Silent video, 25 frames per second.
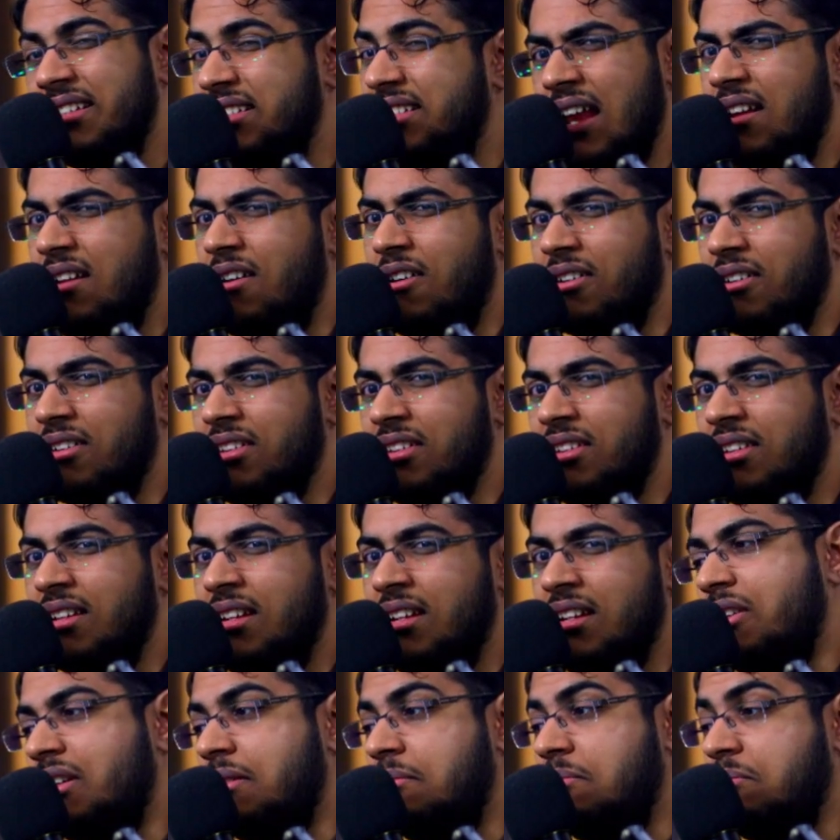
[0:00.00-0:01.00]
dialogues,
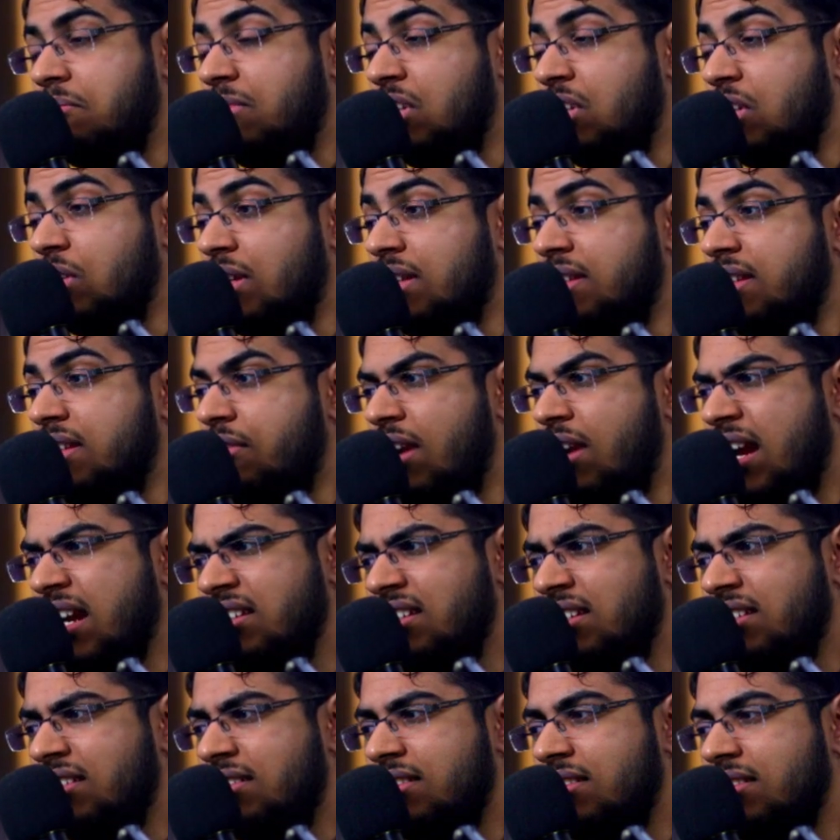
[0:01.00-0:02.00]
or you can say
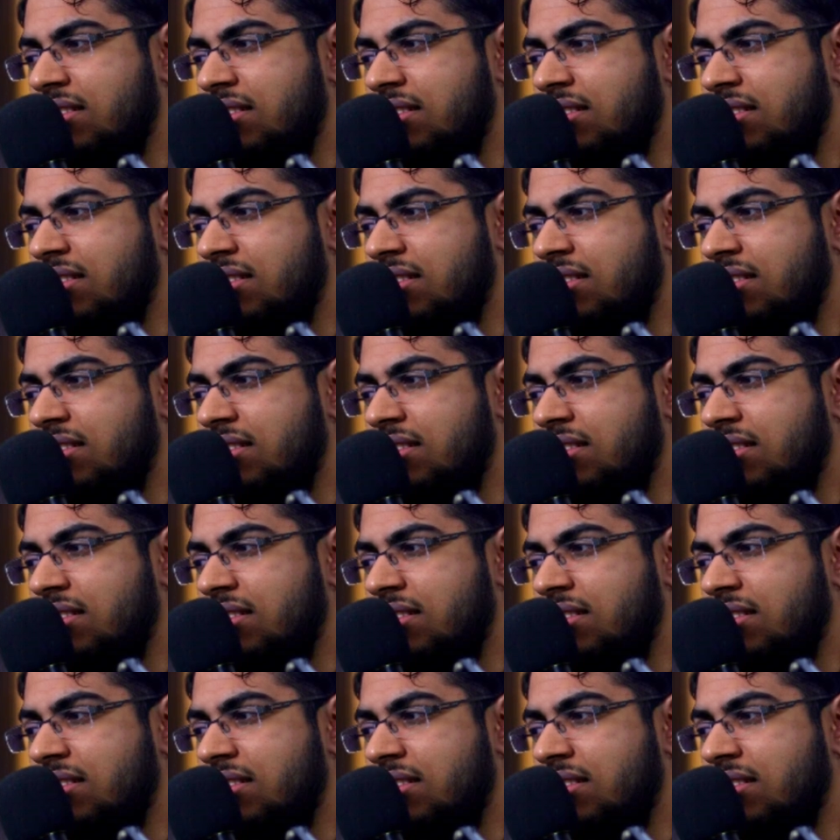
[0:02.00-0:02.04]
writing.